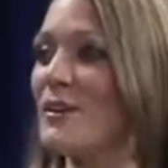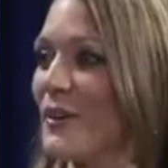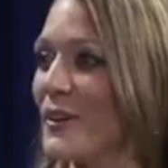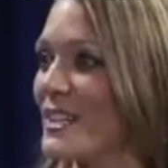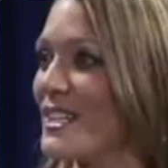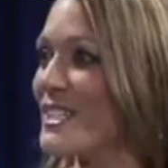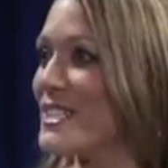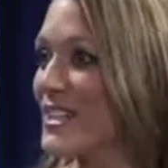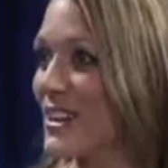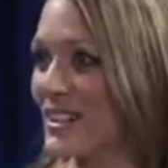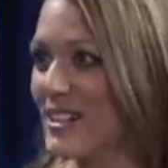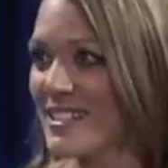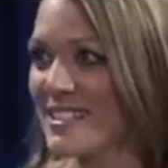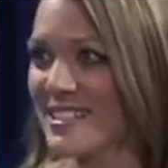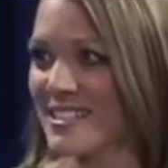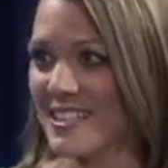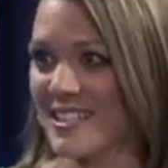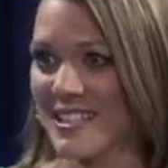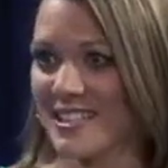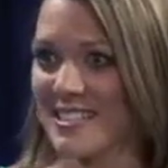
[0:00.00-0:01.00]
already starting
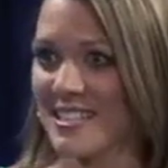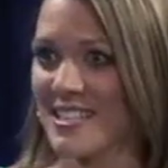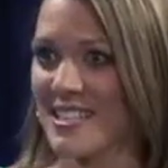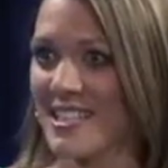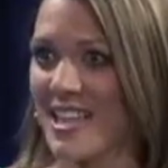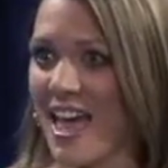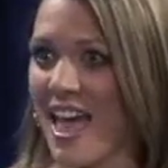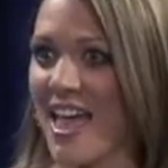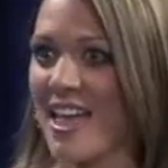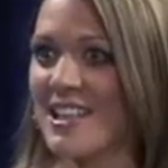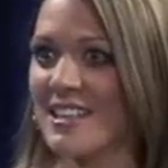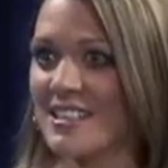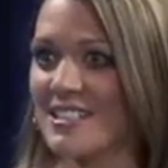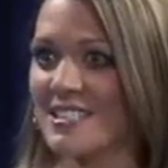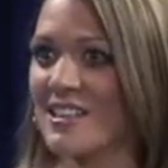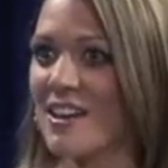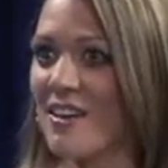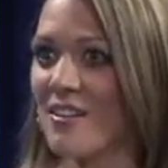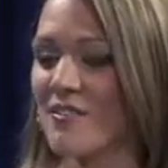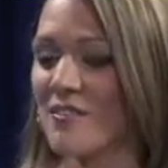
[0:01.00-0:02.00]
to get to the
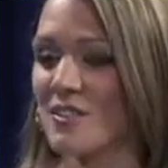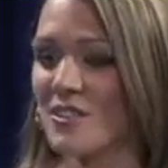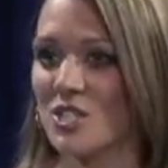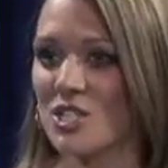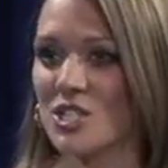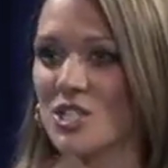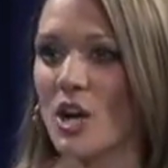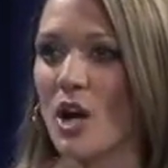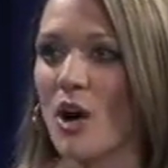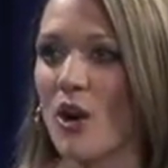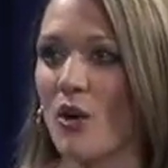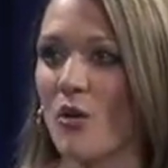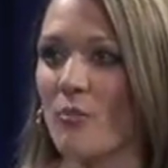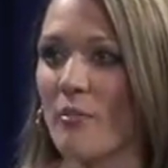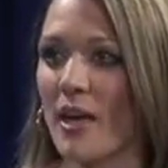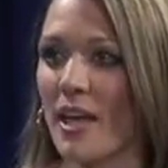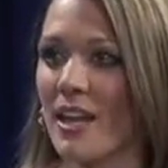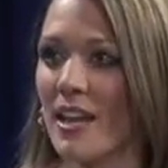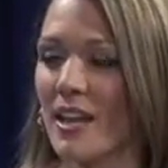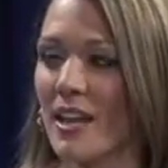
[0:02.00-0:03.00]
end of the show,
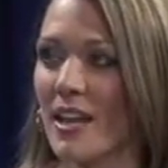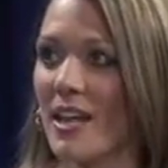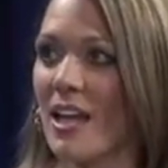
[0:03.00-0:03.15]
but